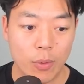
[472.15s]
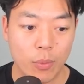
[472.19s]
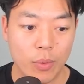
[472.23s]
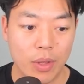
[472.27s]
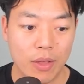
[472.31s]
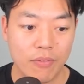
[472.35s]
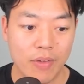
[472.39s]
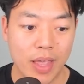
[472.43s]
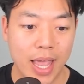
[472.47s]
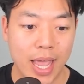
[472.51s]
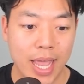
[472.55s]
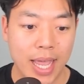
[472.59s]
We
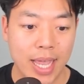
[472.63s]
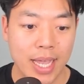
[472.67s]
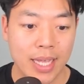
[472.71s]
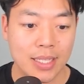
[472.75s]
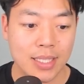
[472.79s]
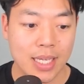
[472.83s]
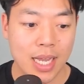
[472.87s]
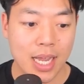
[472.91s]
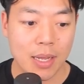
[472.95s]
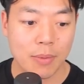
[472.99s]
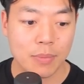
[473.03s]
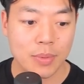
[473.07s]
have a
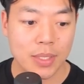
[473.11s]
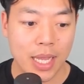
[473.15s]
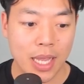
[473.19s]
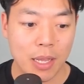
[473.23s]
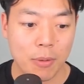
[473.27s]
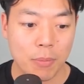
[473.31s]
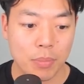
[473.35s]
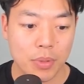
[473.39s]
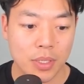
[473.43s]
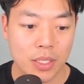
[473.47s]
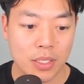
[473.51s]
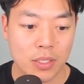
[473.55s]
times a
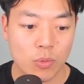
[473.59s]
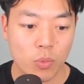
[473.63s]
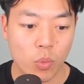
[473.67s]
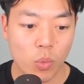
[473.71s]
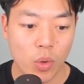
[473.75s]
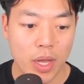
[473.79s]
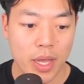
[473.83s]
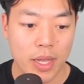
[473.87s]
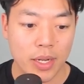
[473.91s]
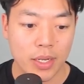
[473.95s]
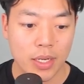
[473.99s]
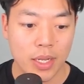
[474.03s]
plus
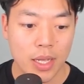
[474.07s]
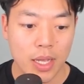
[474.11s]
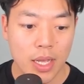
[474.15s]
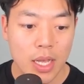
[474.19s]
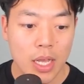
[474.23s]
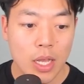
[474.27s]
1